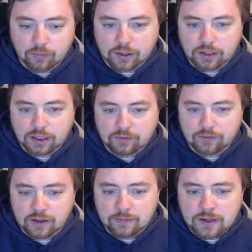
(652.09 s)
We're going to
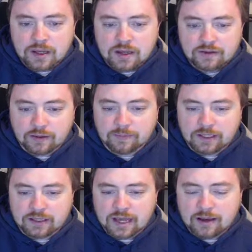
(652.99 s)
give them
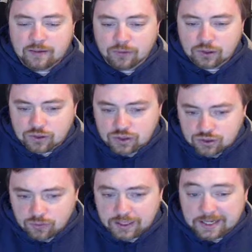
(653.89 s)
something that when you
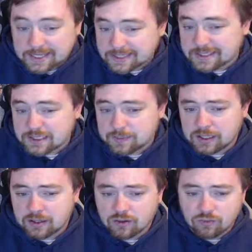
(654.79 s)
destroy it at instant
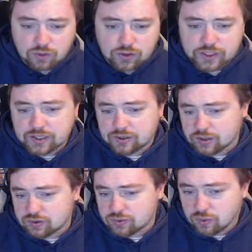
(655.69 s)
speed, rune chance you
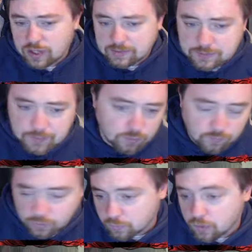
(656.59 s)
control have spell
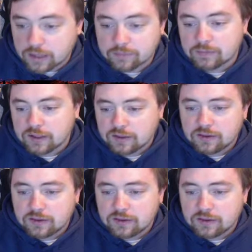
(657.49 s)
void 1.